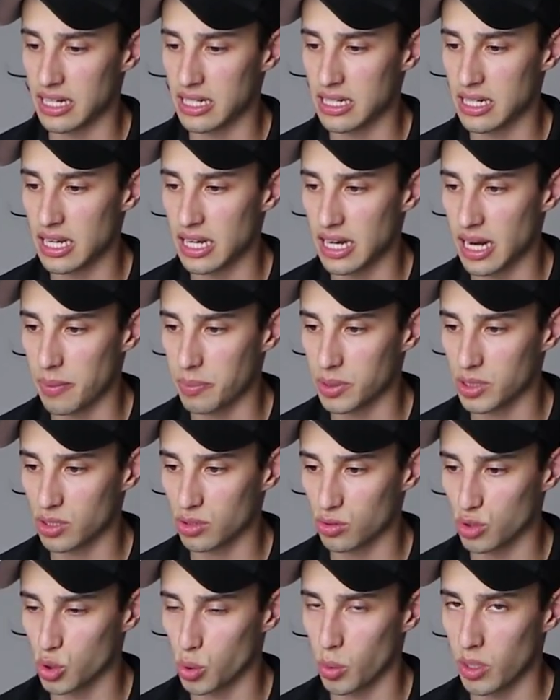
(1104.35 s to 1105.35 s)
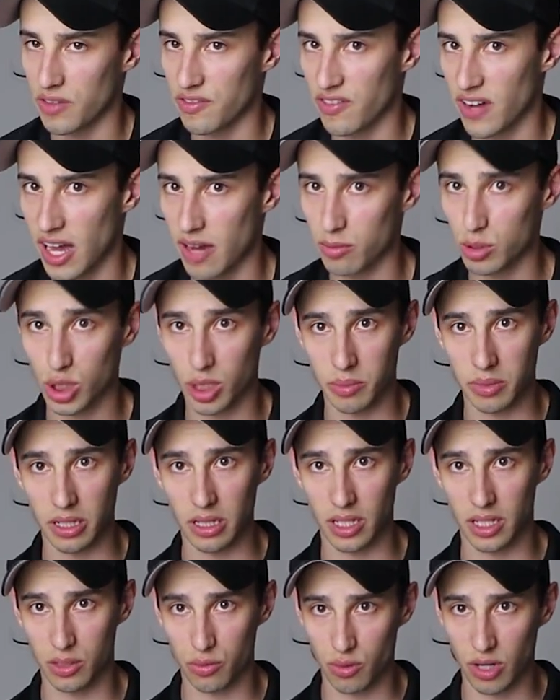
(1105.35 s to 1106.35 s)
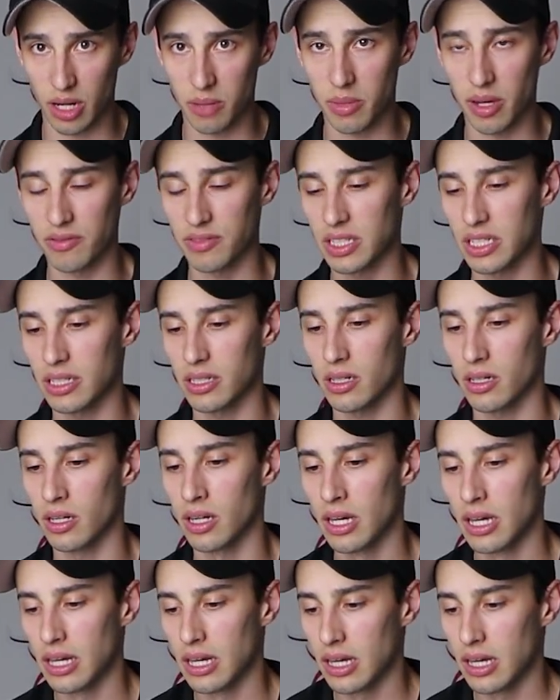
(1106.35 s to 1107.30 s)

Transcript: in episode 25, which I'm going to link right above here,